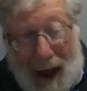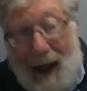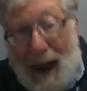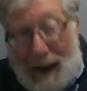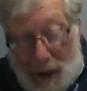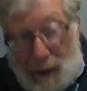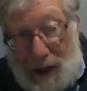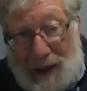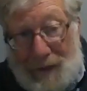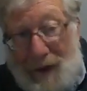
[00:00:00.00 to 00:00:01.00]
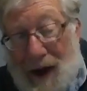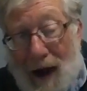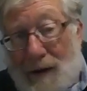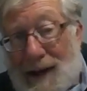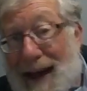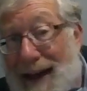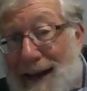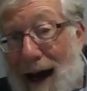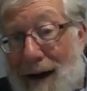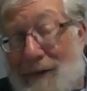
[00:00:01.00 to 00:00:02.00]
and it was a difficult
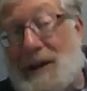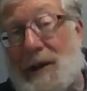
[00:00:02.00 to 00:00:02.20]
leidah,